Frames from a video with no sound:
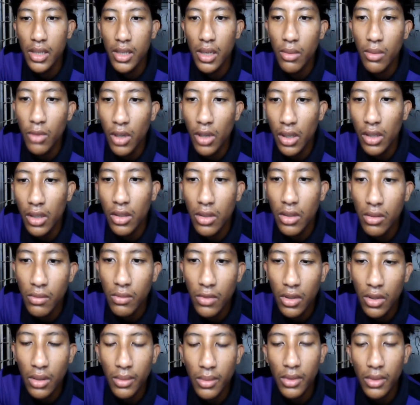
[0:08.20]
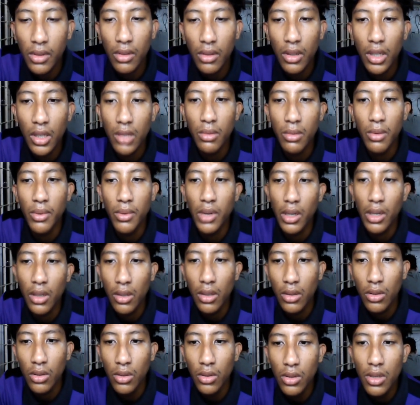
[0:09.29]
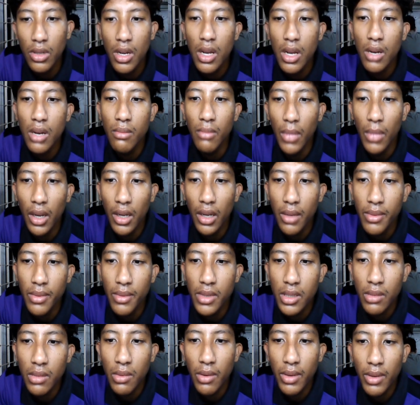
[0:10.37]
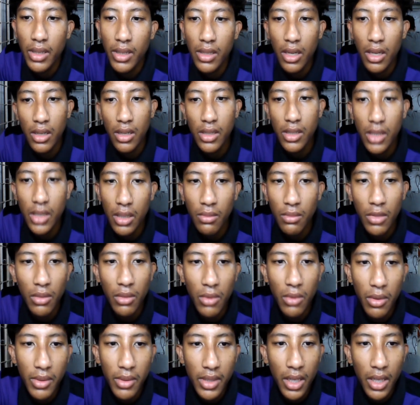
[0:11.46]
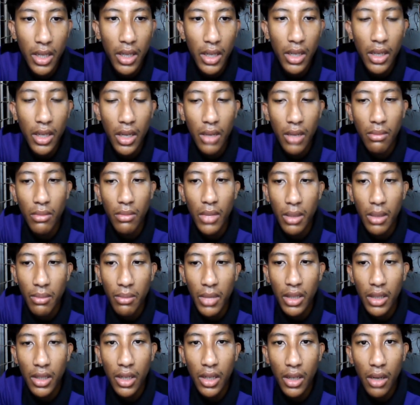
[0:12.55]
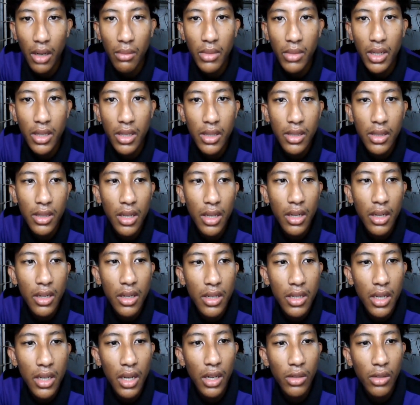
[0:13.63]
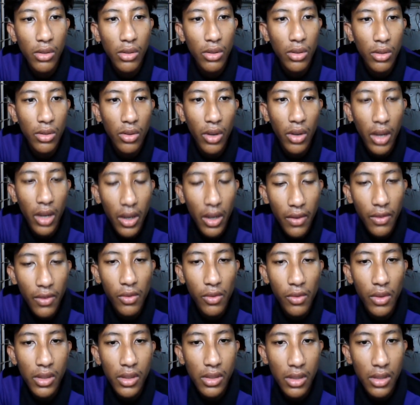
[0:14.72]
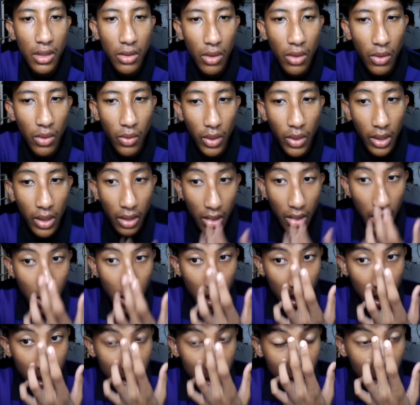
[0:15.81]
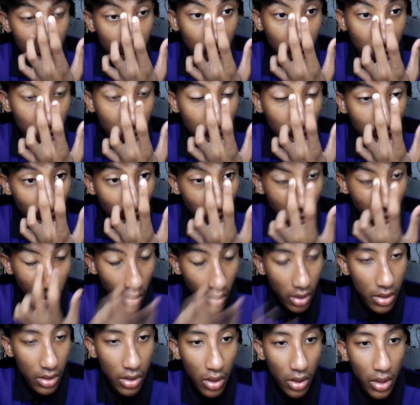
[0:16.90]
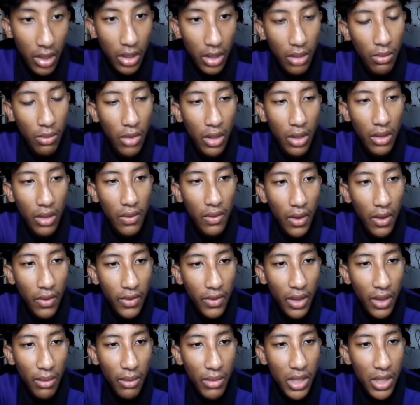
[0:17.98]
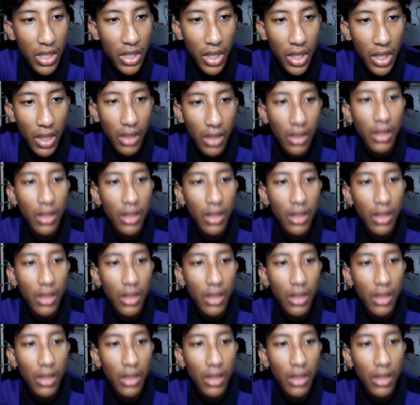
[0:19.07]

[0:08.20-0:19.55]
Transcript: Assalamualaikum warahmatullahi wabarakatuh. My name is Muhammad Zahir Sam bin Muhammad Zahir and my metric number is 10DJL22F1011. So today I'm going to talking about the valve timing chain.